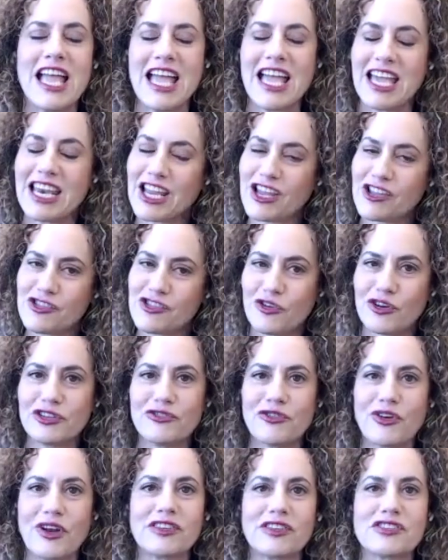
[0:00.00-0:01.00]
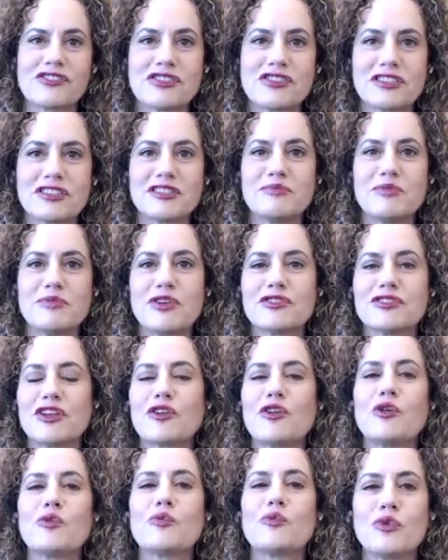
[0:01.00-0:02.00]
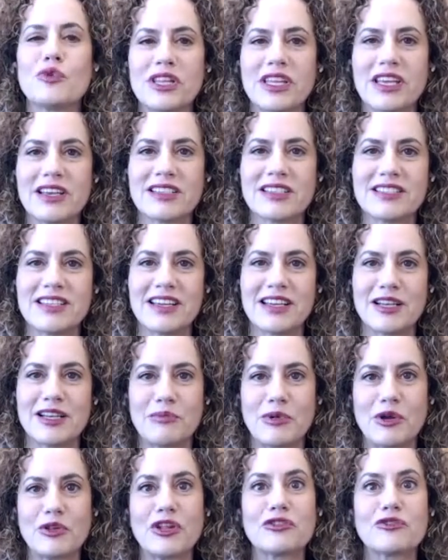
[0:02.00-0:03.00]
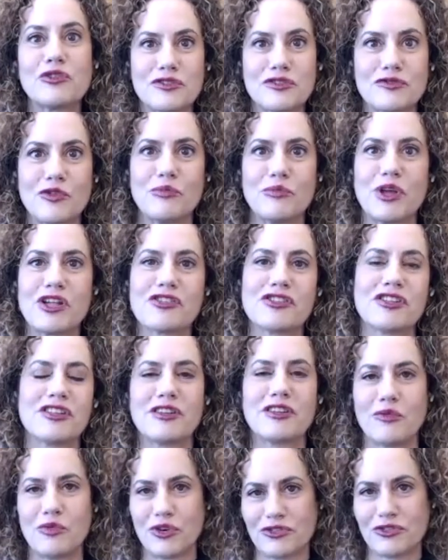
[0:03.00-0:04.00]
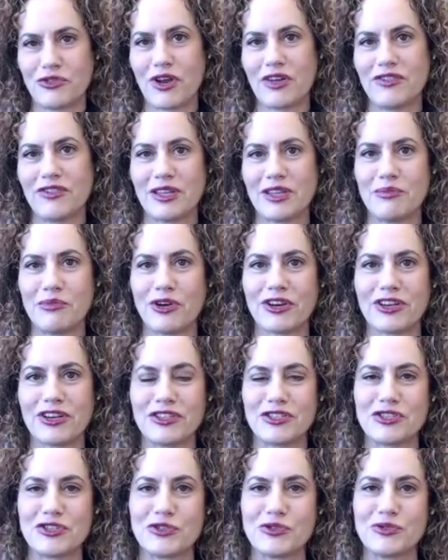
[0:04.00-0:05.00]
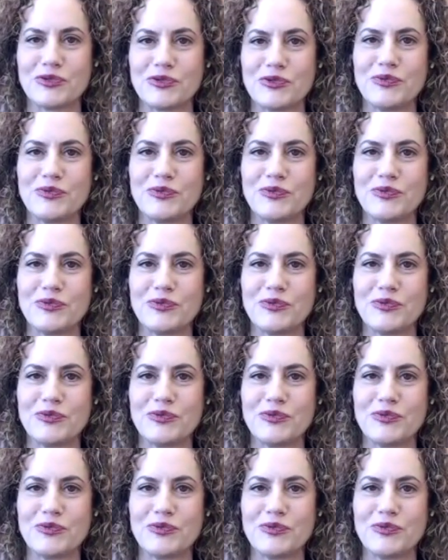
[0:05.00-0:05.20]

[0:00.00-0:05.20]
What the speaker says: And I joined DriveNets just because I got really excited about the transformation that we're driving the market to.